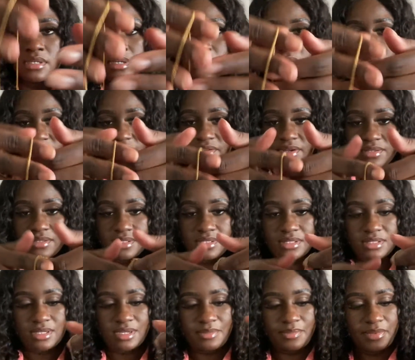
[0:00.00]
I found this
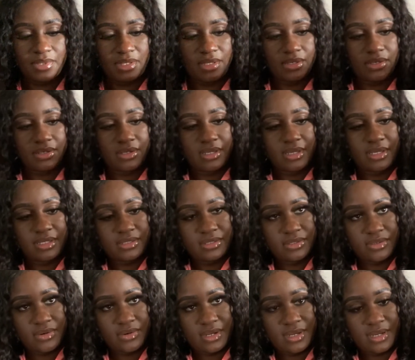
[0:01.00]
company on
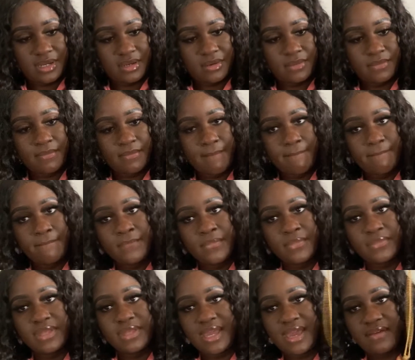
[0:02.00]
Instagram.
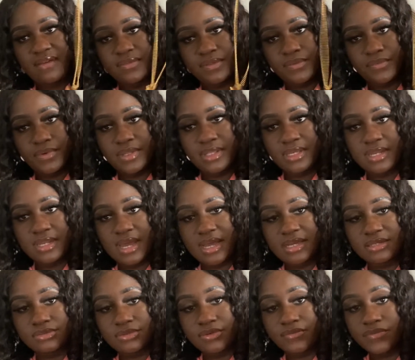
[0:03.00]
They have some really
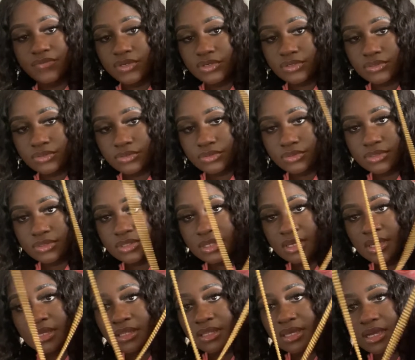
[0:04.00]
nice reviews.
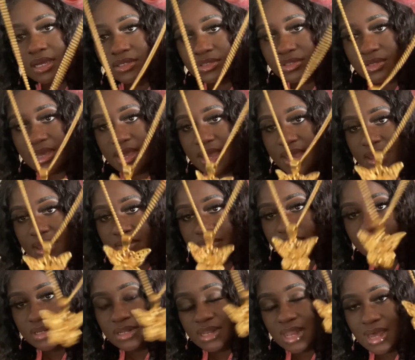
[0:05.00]
They also have
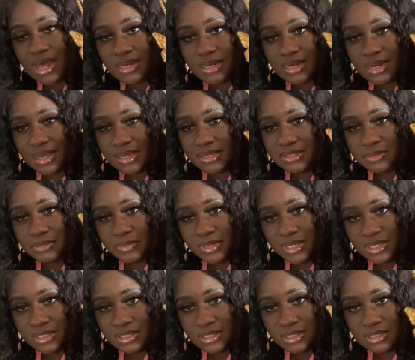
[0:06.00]
a lot of nice
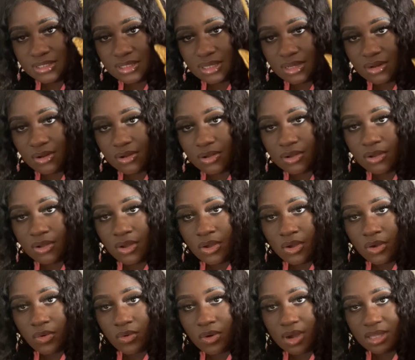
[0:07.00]
pieces that are
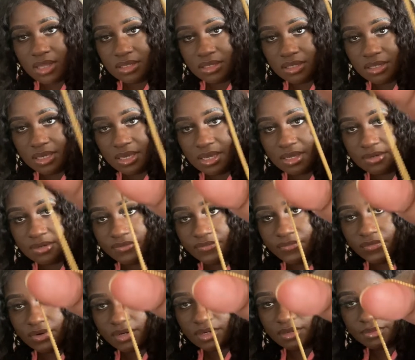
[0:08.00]
quality and
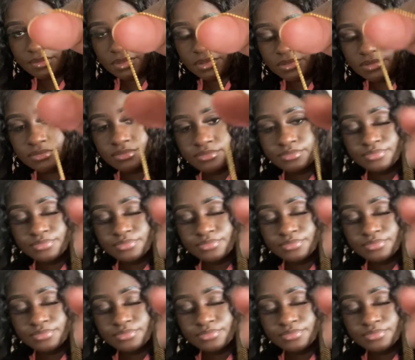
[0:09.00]
affordable.